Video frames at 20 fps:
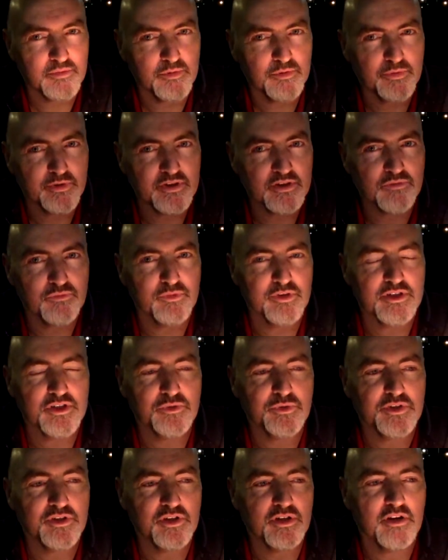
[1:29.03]
but we're, we're
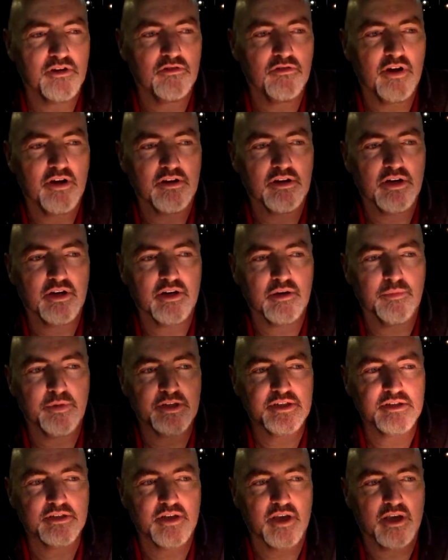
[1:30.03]
switching it around a little
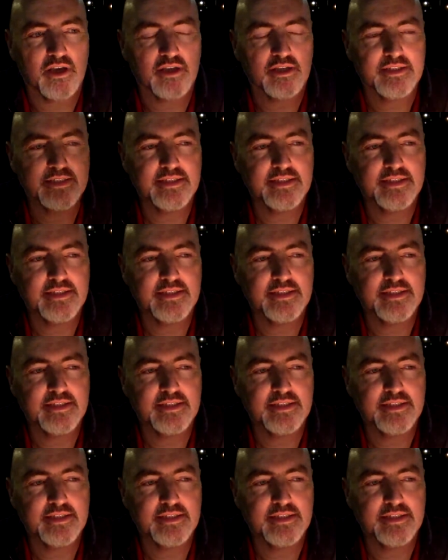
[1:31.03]
bit today.